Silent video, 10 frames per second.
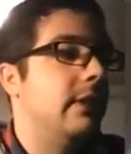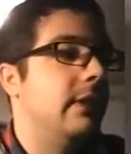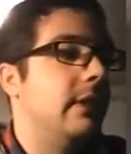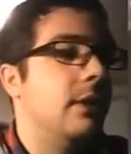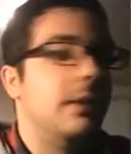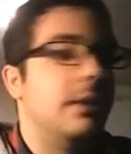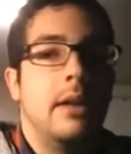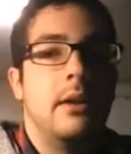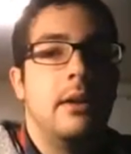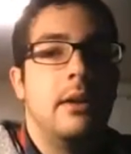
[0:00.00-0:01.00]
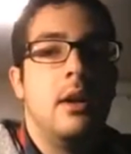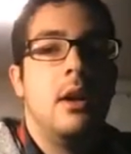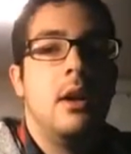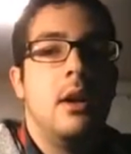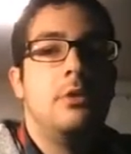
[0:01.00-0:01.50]
well together,
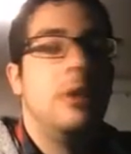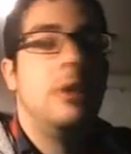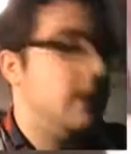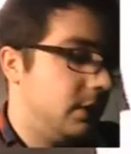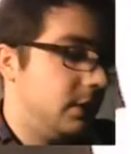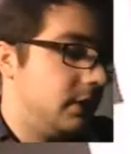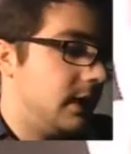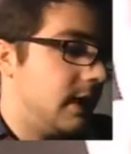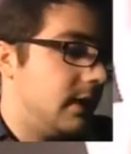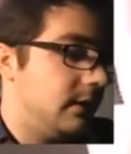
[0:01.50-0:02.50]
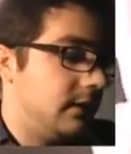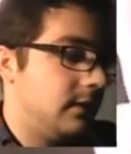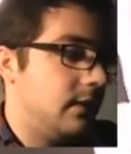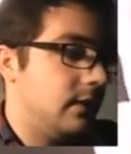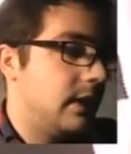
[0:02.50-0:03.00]
drawing you a bunch of
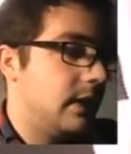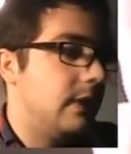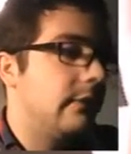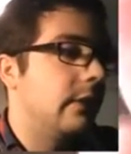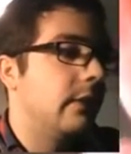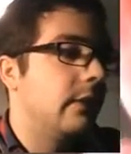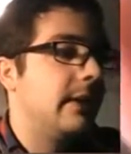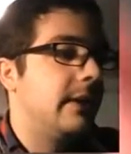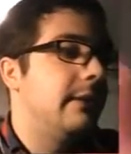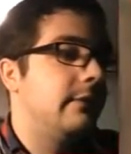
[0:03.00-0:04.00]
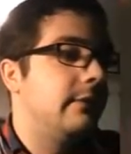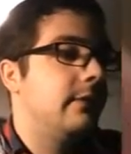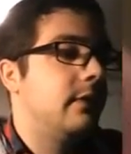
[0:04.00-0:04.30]
cards for a little bit of life.